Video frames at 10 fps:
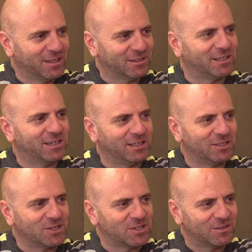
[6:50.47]
the
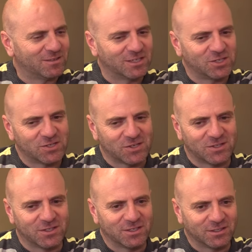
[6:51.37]
healing that Jesus
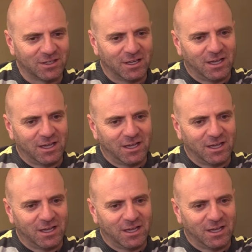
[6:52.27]
did